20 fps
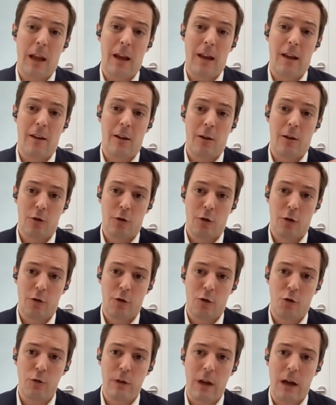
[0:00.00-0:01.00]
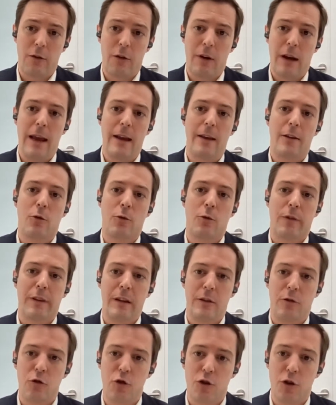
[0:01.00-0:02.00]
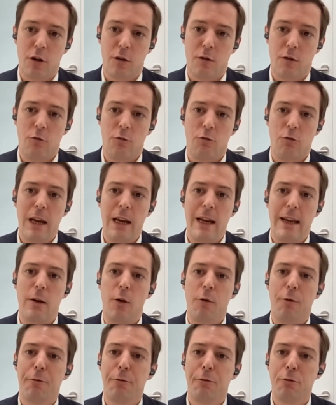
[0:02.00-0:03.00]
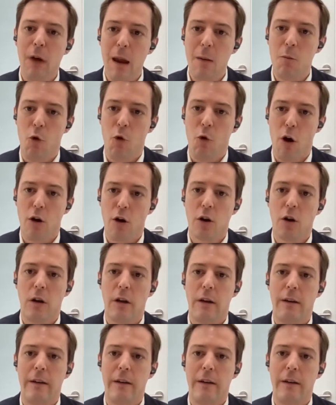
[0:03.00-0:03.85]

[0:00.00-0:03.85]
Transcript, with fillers: and under the 2008 constitution, really a framework